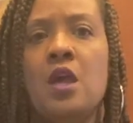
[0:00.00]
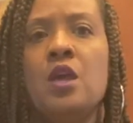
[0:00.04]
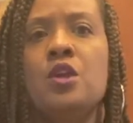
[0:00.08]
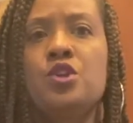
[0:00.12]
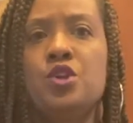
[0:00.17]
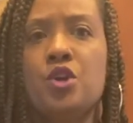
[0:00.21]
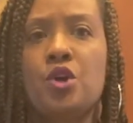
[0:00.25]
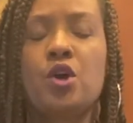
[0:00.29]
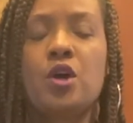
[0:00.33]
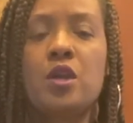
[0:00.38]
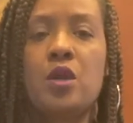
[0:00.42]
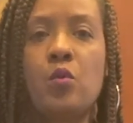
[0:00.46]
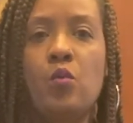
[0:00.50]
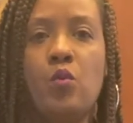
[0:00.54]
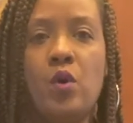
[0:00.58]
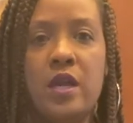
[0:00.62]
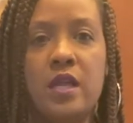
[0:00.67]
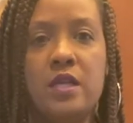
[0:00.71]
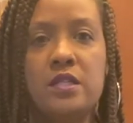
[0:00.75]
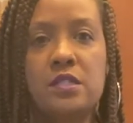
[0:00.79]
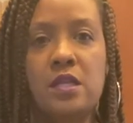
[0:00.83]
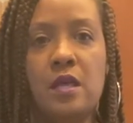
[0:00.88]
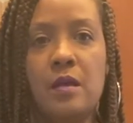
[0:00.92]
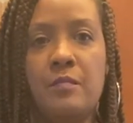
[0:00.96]
you're going to want
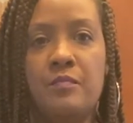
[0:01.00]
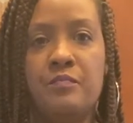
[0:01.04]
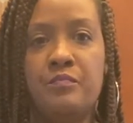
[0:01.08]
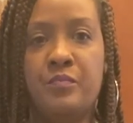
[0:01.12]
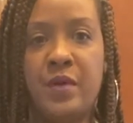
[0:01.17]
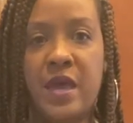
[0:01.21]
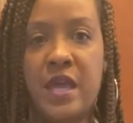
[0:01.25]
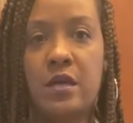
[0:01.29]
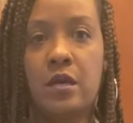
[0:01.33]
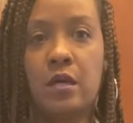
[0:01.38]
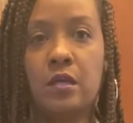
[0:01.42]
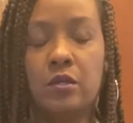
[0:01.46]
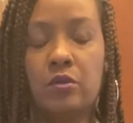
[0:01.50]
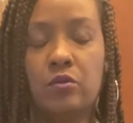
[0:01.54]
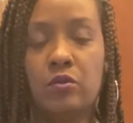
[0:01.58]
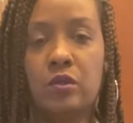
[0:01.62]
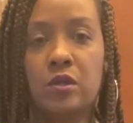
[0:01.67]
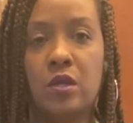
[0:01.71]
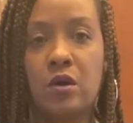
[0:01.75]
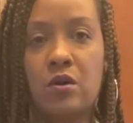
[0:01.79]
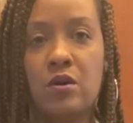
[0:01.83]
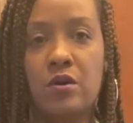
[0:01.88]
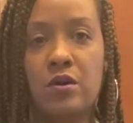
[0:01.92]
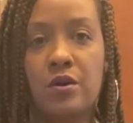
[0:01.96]
it to bake a little
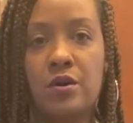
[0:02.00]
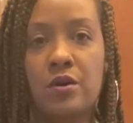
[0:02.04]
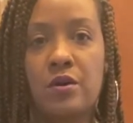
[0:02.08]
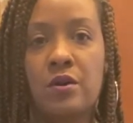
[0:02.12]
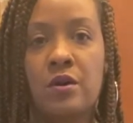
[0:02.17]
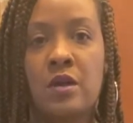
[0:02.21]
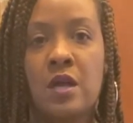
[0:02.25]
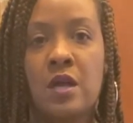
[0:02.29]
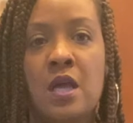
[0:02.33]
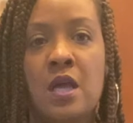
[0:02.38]
longer.